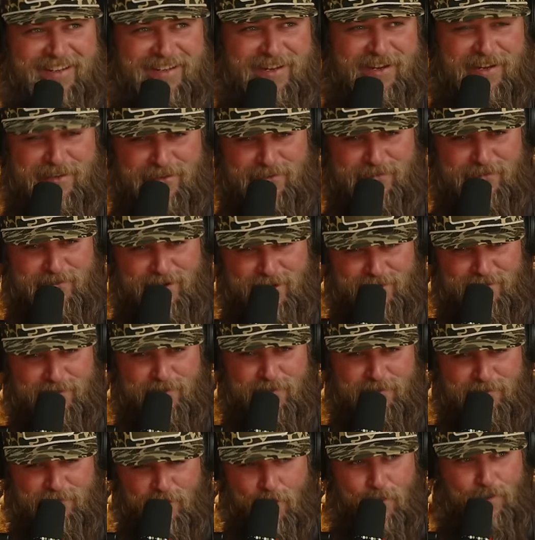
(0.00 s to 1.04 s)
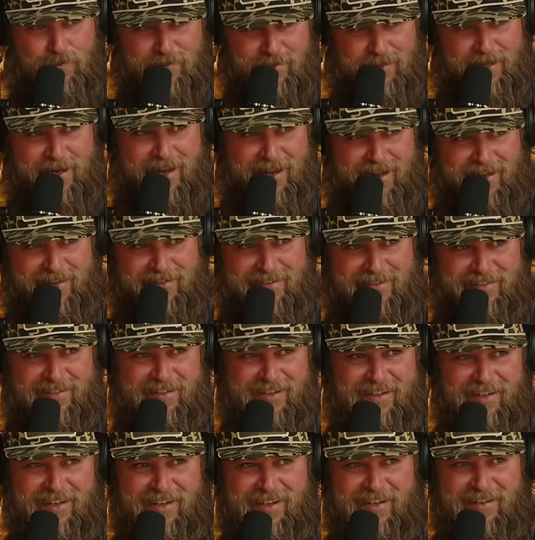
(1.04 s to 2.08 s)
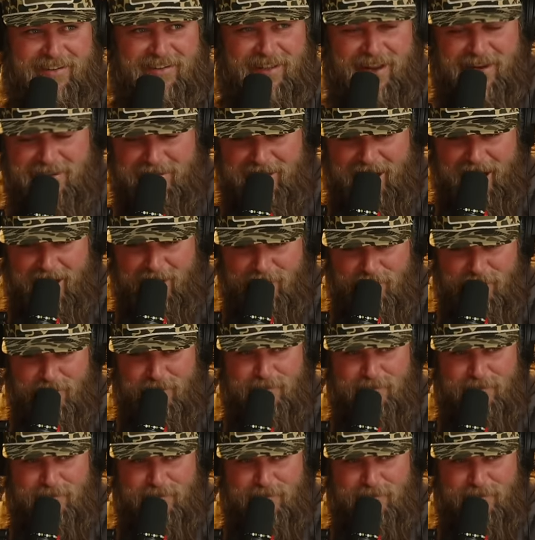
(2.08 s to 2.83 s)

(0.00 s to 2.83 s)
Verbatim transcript: It's roast. Of course I would, it is. I would hope it would That's be roasted.